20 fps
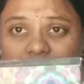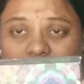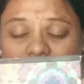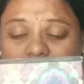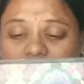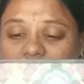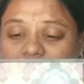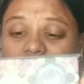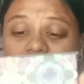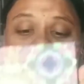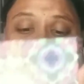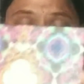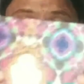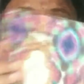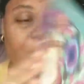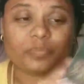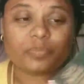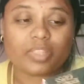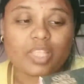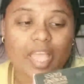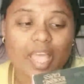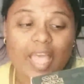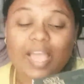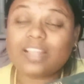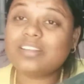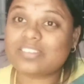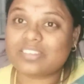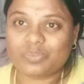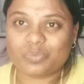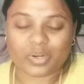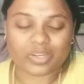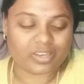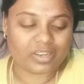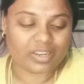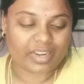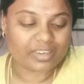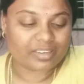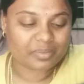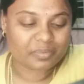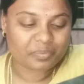Decay Alice in
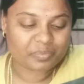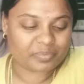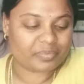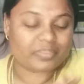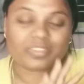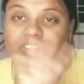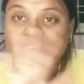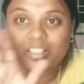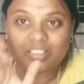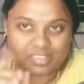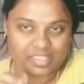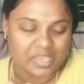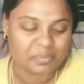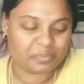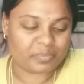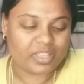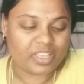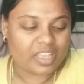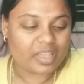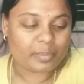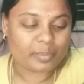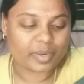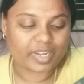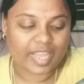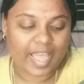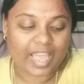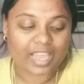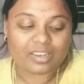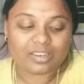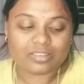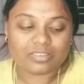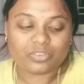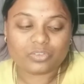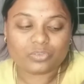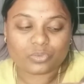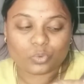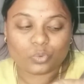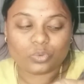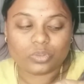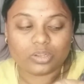Wonderland theme, but Alice
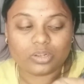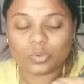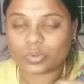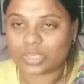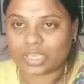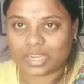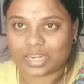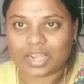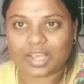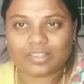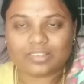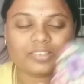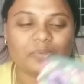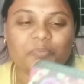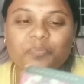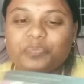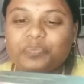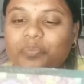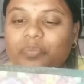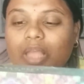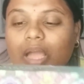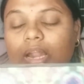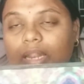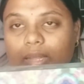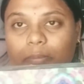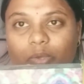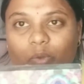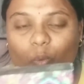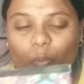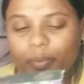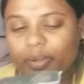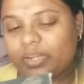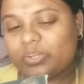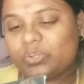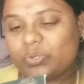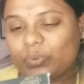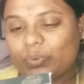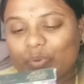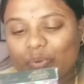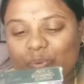through the looking glass. Let me open and
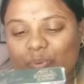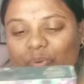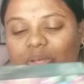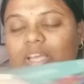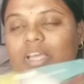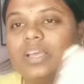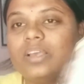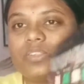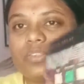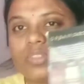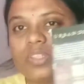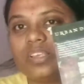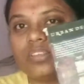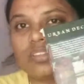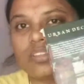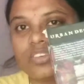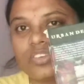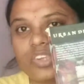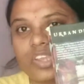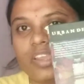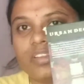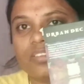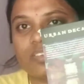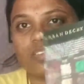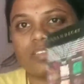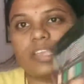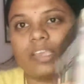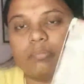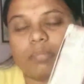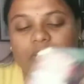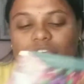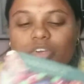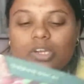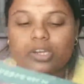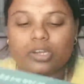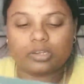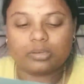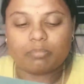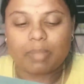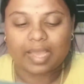show you. So these are the shades. They mention
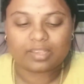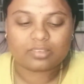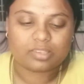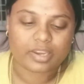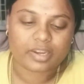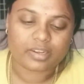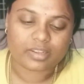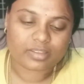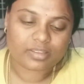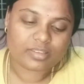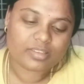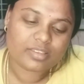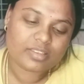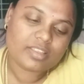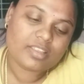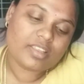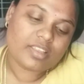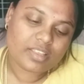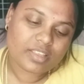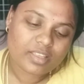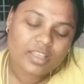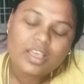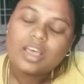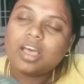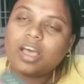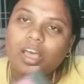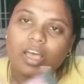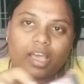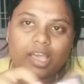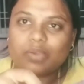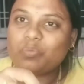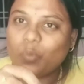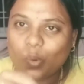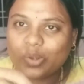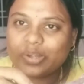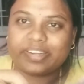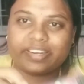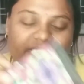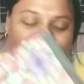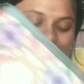it in the back side. I
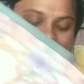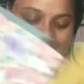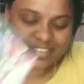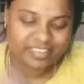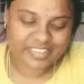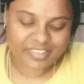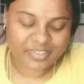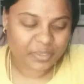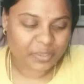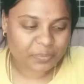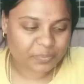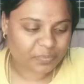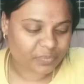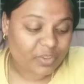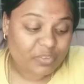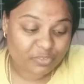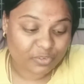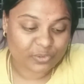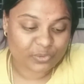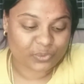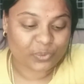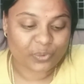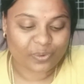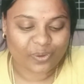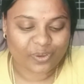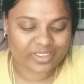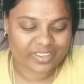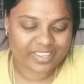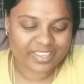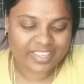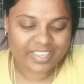wanted this for so long.